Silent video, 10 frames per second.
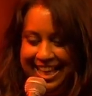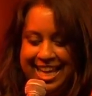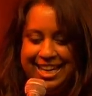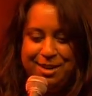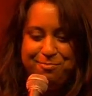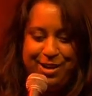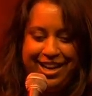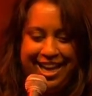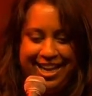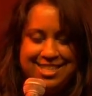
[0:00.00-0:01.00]
In an
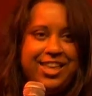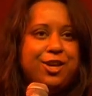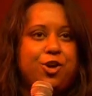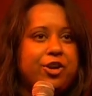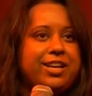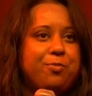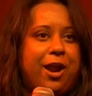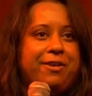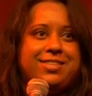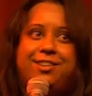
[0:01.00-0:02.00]
umbrella hat. Thank God I didn't
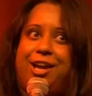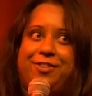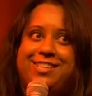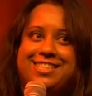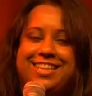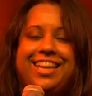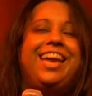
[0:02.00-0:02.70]
wear it tonight, Felicity.